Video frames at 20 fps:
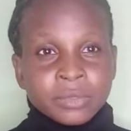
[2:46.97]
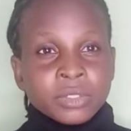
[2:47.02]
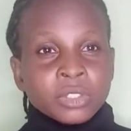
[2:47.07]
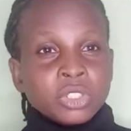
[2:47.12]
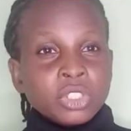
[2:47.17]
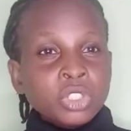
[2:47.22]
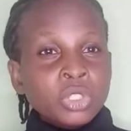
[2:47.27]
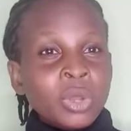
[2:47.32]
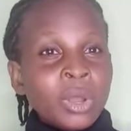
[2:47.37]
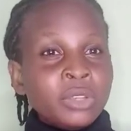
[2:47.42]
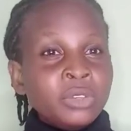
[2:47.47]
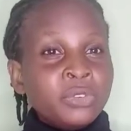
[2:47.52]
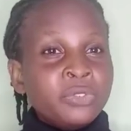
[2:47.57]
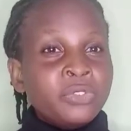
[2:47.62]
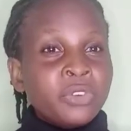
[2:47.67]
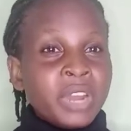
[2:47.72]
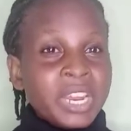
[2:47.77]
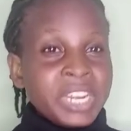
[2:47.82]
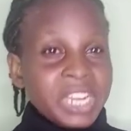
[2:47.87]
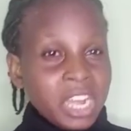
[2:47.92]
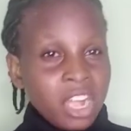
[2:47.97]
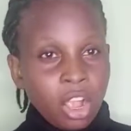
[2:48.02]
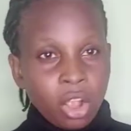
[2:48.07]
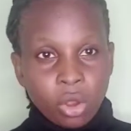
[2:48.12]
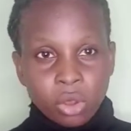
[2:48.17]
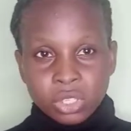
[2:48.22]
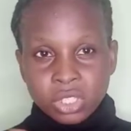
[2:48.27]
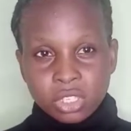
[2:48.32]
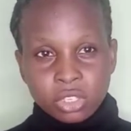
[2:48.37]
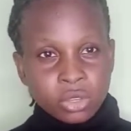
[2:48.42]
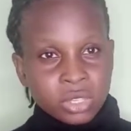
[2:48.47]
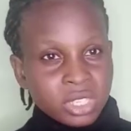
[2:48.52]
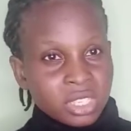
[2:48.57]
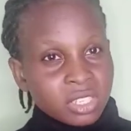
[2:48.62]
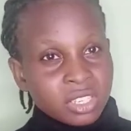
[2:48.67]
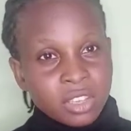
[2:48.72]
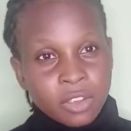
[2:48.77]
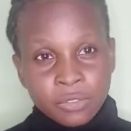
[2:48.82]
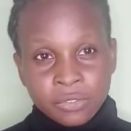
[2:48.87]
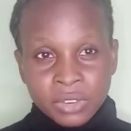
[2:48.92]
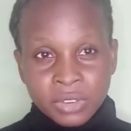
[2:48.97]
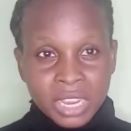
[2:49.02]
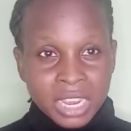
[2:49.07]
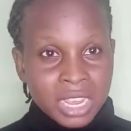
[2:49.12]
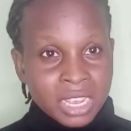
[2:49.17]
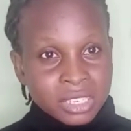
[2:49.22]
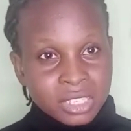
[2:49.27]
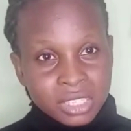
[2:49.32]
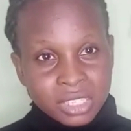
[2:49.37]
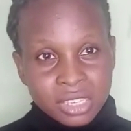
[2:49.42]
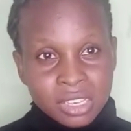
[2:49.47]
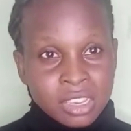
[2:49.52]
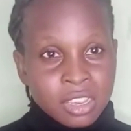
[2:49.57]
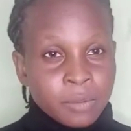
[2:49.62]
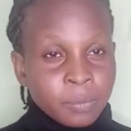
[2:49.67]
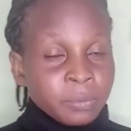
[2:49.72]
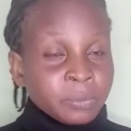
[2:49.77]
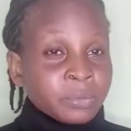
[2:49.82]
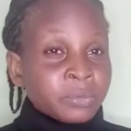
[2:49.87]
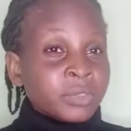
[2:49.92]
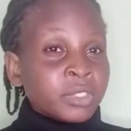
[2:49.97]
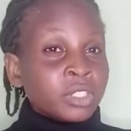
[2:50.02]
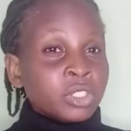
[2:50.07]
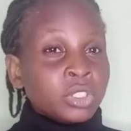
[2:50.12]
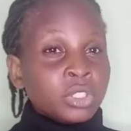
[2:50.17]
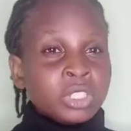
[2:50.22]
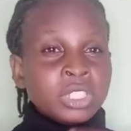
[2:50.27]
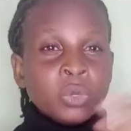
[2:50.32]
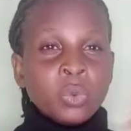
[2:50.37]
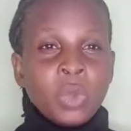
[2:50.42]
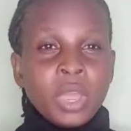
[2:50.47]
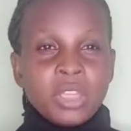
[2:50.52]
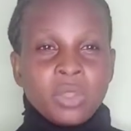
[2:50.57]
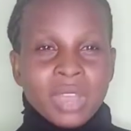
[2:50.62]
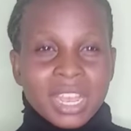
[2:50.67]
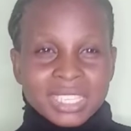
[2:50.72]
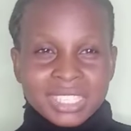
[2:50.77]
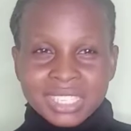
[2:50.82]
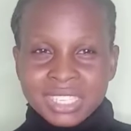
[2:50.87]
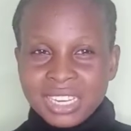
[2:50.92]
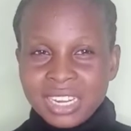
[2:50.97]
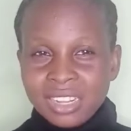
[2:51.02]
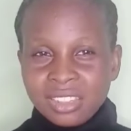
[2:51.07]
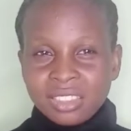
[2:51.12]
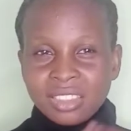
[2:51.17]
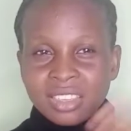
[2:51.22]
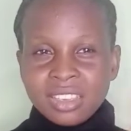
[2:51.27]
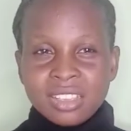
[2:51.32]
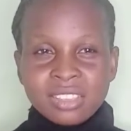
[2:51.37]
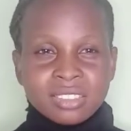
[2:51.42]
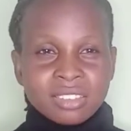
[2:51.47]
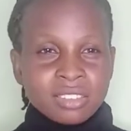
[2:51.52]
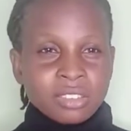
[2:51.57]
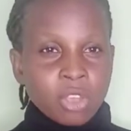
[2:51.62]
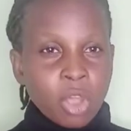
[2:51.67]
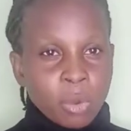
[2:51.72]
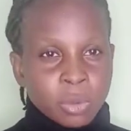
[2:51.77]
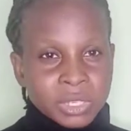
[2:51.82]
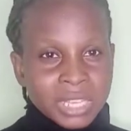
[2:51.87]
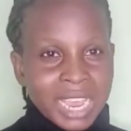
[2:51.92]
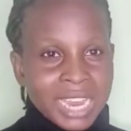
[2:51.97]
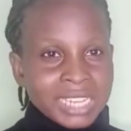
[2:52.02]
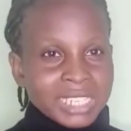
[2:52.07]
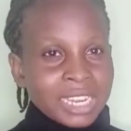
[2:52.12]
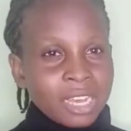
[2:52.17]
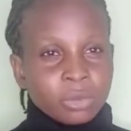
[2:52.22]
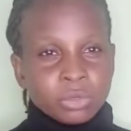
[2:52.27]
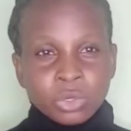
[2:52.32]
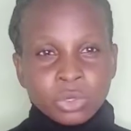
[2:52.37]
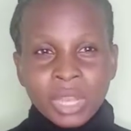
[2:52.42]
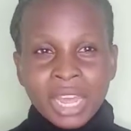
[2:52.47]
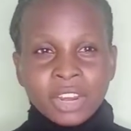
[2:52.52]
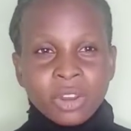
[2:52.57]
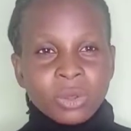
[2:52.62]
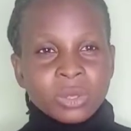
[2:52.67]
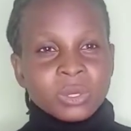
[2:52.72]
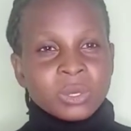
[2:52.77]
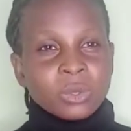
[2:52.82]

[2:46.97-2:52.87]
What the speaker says: You've already lost your self-esteem. The way you are seeing things is upside down. You are not